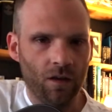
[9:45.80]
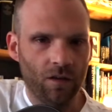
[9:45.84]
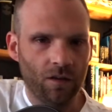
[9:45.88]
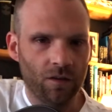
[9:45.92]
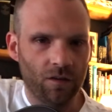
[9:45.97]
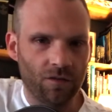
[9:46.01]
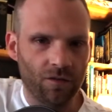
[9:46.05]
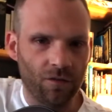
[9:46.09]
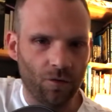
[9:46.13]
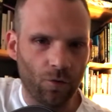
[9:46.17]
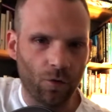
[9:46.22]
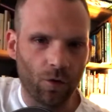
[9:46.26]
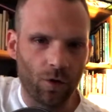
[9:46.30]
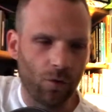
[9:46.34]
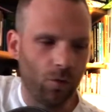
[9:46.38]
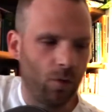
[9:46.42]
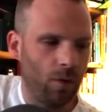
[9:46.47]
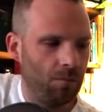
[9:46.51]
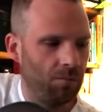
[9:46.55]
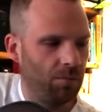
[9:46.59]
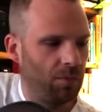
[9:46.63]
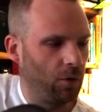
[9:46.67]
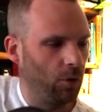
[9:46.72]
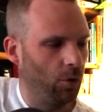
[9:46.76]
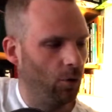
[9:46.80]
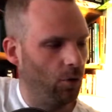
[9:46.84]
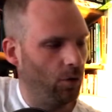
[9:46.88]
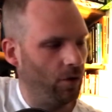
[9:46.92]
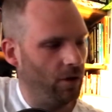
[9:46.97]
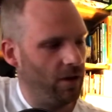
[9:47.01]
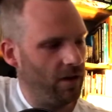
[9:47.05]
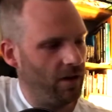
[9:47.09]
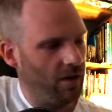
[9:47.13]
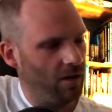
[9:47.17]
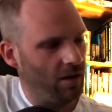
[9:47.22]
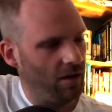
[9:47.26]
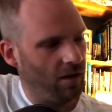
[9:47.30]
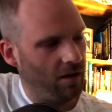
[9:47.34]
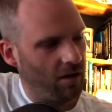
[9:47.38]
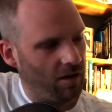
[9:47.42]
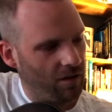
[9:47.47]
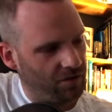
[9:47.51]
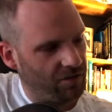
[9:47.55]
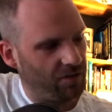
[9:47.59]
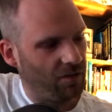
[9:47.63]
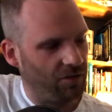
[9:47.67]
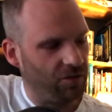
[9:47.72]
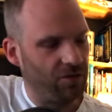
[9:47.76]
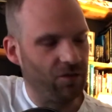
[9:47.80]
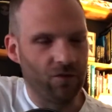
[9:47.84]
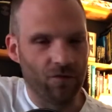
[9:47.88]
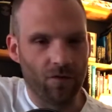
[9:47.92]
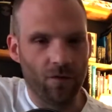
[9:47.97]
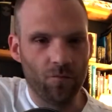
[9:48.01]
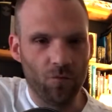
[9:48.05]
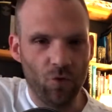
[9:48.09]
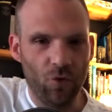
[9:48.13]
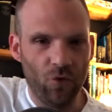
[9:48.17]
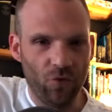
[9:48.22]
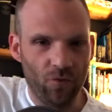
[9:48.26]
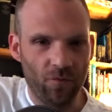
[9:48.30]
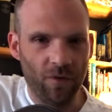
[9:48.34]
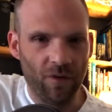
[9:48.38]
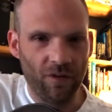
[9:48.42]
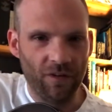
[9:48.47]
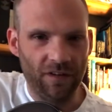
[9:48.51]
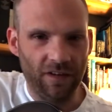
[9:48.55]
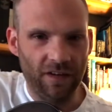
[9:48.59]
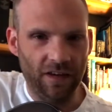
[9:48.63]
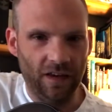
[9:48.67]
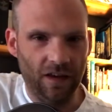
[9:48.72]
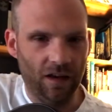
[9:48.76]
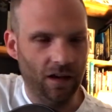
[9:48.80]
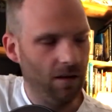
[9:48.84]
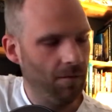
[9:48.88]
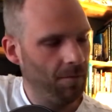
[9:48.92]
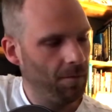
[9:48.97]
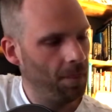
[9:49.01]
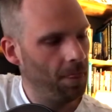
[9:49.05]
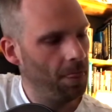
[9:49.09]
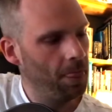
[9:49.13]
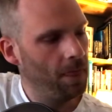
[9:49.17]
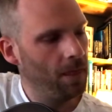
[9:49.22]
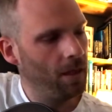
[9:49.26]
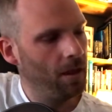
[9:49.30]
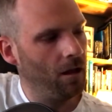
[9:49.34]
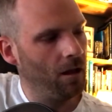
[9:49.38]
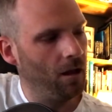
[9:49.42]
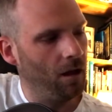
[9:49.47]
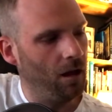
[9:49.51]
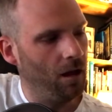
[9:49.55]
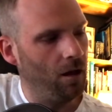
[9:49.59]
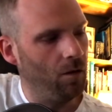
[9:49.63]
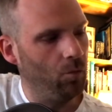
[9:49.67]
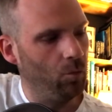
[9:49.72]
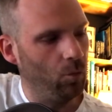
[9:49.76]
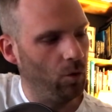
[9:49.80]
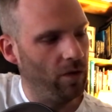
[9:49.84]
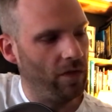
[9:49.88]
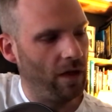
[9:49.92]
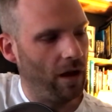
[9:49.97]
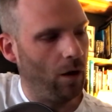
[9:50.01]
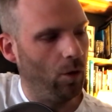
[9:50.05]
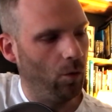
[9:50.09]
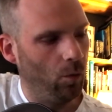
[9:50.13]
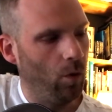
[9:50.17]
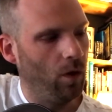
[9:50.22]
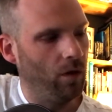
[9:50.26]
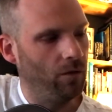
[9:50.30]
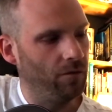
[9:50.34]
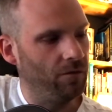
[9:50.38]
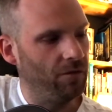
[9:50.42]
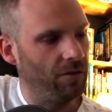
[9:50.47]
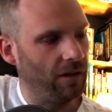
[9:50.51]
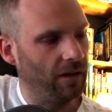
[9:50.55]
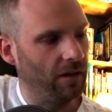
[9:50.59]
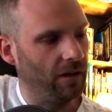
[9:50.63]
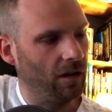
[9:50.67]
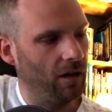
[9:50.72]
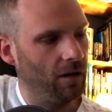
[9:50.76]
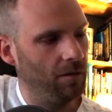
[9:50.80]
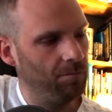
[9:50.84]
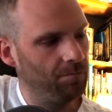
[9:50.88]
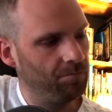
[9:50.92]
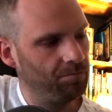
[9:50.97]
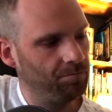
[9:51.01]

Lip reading: So we're going to employ a sort of a movement here with our one finger.